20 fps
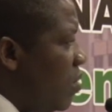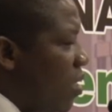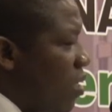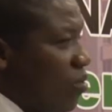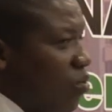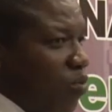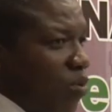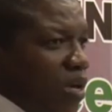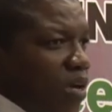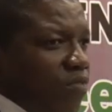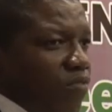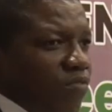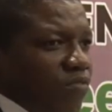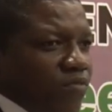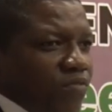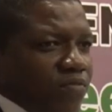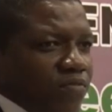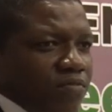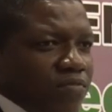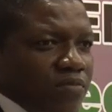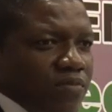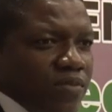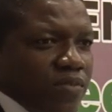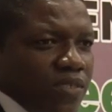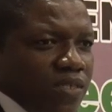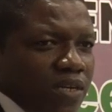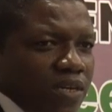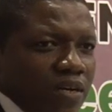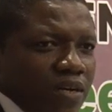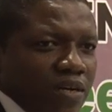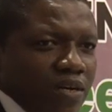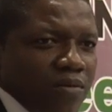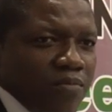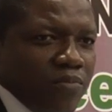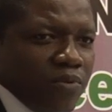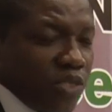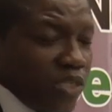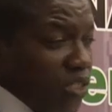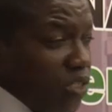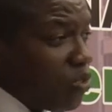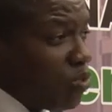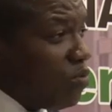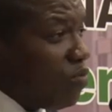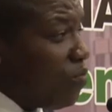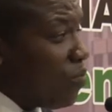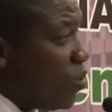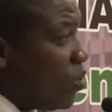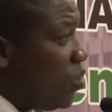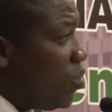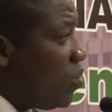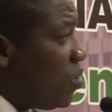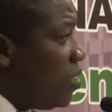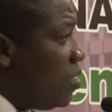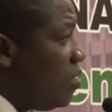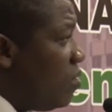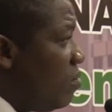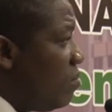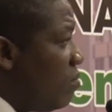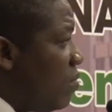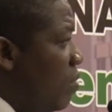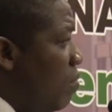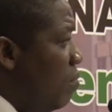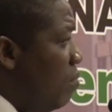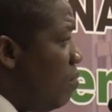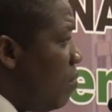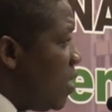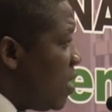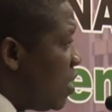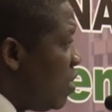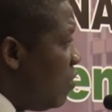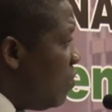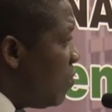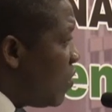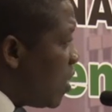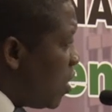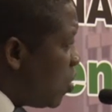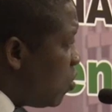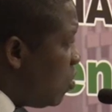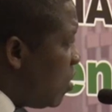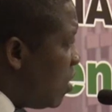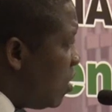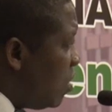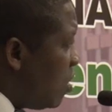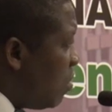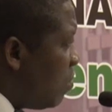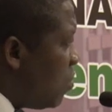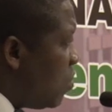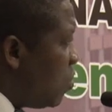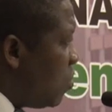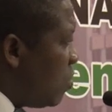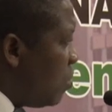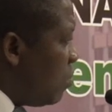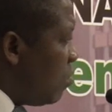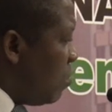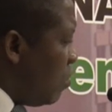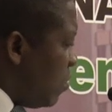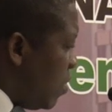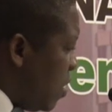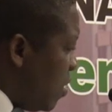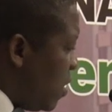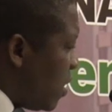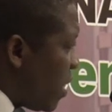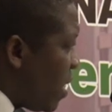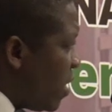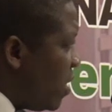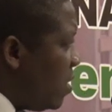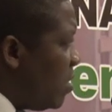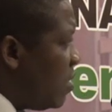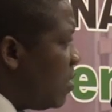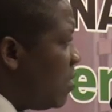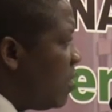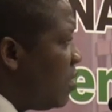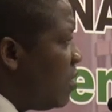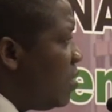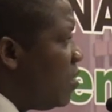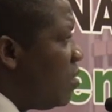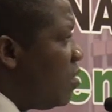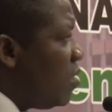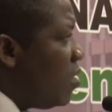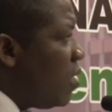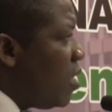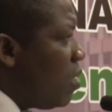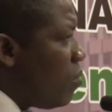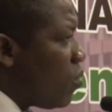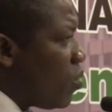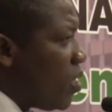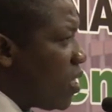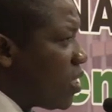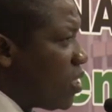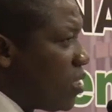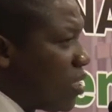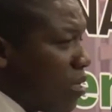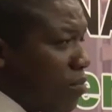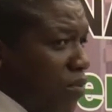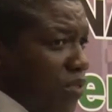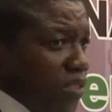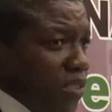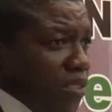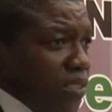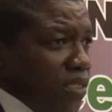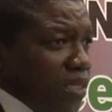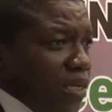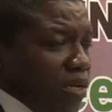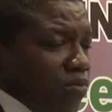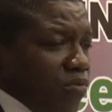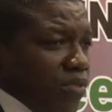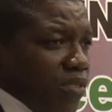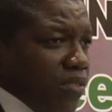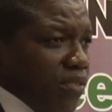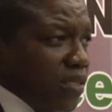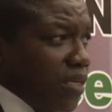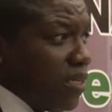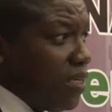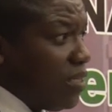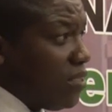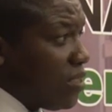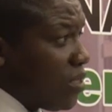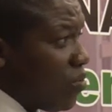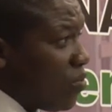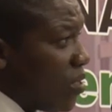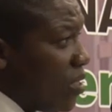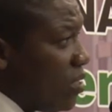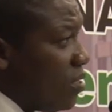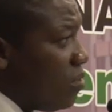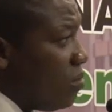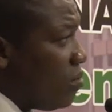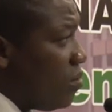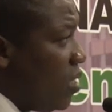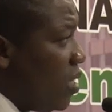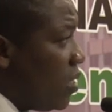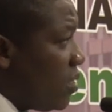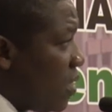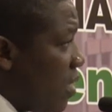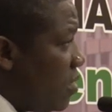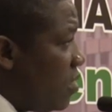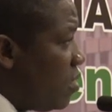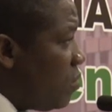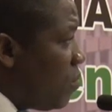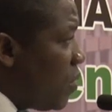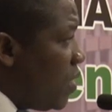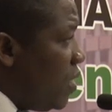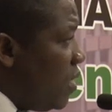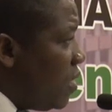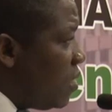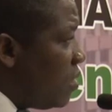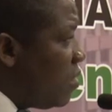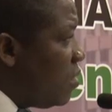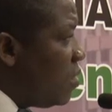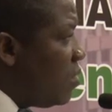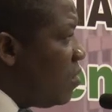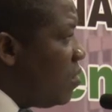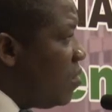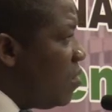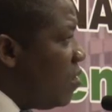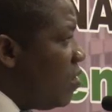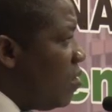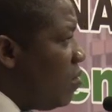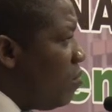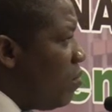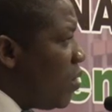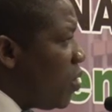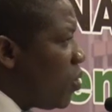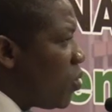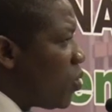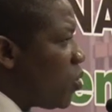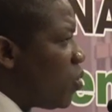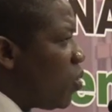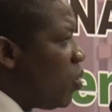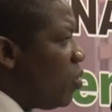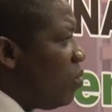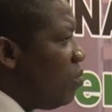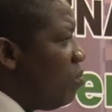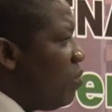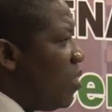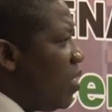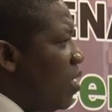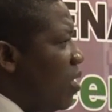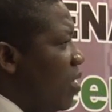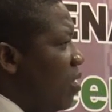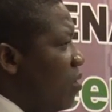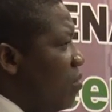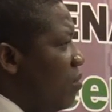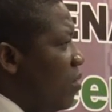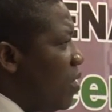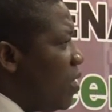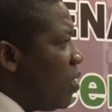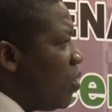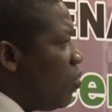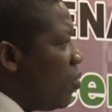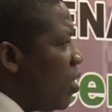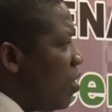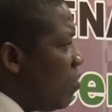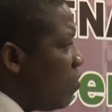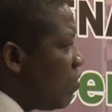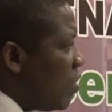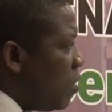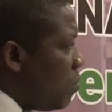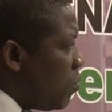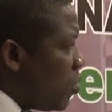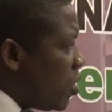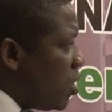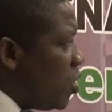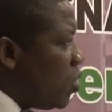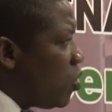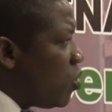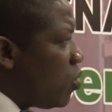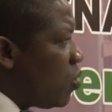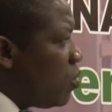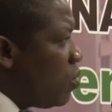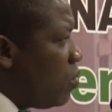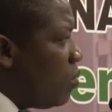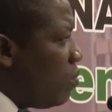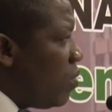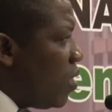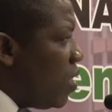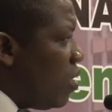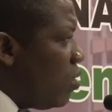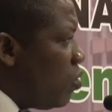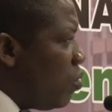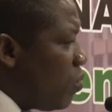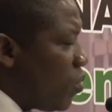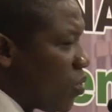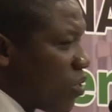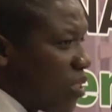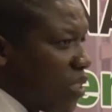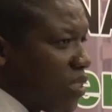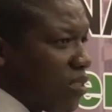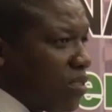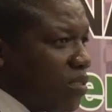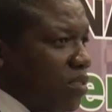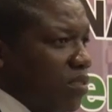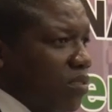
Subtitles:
We have potential of producing massive cashew nuts up to the current production capacity is around 300,000 tons per year. But also we have the potential to process